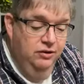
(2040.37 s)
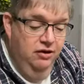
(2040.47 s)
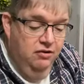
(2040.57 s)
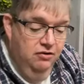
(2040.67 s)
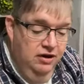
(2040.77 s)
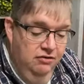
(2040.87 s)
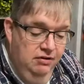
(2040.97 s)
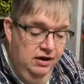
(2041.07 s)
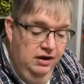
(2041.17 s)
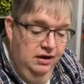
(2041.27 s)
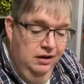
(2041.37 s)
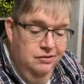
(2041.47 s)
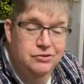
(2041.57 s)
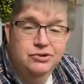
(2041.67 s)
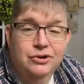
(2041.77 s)
uh, we are gonna get ready
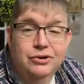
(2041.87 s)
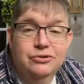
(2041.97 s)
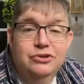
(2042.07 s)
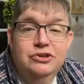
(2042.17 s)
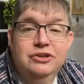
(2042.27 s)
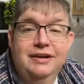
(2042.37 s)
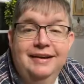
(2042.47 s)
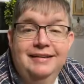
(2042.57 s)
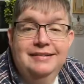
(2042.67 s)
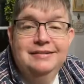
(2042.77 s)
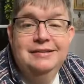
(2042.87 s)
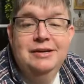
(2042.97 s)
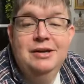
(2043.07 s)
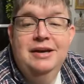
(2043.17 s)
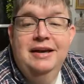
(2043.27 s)
and go to church
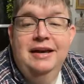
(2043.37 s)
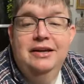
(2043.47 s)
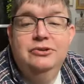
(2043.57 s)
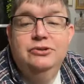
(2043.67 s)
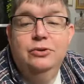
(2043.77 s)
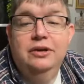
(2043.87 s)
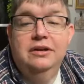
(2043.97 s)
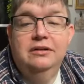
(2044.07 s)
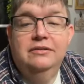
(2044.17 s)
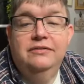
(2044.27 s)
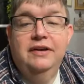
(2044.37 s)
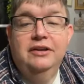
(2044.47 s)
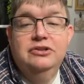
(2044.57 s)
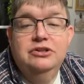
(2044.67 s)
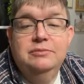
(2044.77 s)
and enjoy a little
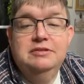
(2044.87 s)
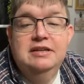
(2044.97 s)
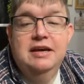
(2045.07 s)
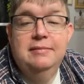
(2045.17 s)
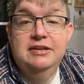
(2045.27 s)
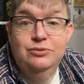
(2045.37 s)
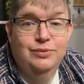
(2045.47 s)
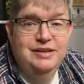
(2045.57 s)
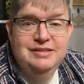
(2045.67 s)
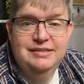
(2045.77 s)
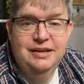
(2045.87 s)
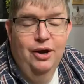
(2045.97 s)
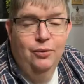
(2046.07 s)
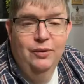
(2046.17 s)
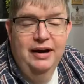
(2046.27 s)
fellowship time. It's
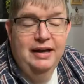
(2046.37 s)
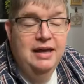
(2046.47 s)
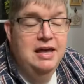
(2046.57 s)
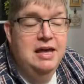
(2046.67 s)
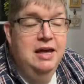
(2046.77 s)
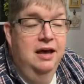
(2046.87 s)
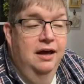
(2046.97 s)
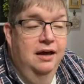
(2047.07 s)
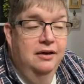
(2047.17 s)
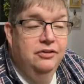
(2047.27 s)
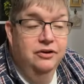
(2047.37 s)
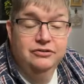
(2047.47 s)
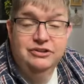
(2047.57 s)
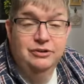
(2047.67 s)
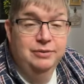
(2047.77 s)
Wednesday already. Uh,
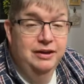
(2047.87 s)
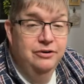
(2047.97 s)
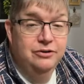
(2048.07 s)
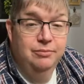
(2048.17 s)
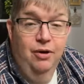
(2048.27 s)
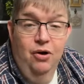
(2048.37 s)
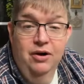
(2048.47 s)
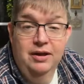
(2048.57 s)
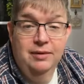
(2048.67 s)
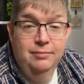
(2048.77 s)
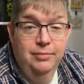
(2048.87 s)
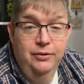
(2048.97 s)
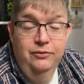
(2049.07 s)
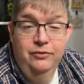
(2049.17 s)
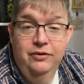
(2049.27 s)
Thursday will be here tomorrow, and
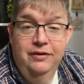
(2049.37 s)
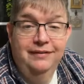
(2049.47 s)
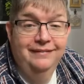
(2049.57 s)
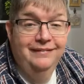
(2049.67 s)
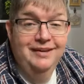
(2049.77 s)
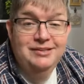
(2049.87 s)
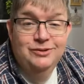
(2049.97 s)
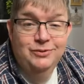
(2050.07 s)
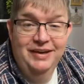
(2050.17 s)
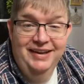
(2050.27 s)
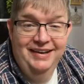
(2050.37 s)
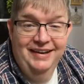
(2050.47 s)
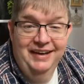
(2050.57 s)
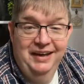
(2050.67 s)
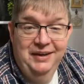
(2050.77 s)
then boof, it's the
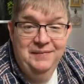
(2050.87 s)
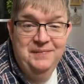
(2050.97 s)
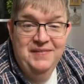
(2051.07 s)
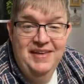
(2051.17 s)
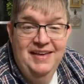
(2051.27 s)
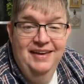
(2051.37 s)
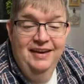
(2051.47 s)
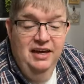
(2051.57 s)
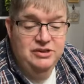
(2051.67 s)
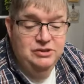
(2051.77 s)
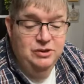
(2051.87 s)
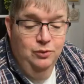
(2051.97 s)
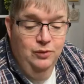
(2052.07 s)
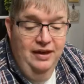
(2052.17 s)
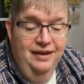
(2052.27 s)
weekend again.
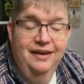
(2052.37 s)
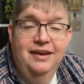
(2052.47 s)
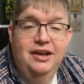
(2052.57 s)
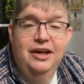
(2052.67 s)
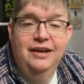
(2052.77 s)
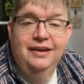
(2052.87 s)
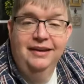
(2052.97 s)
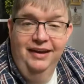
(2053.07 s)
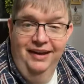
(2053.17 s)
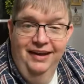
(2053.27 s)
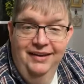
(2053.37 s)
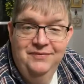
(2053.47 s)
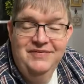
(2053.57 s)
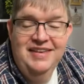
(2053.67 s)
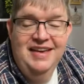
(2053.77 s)
It's the weekend
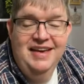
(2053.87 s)
again.